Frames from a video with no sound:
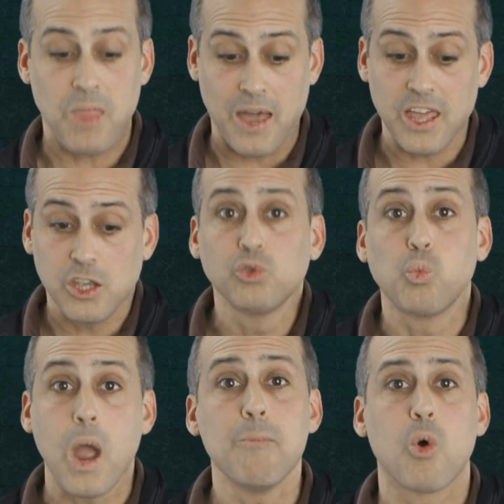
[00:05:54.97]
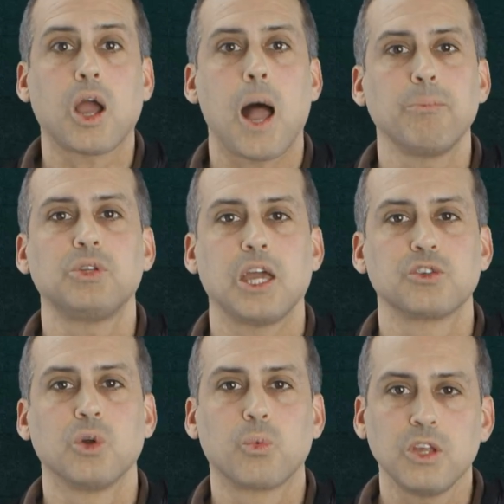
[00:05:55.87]
and they use way more
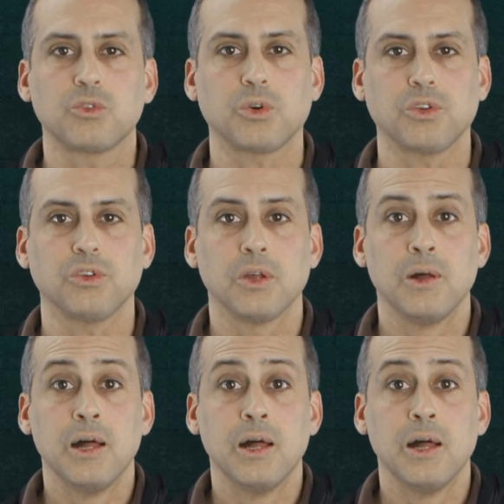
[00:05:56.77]
computational resources.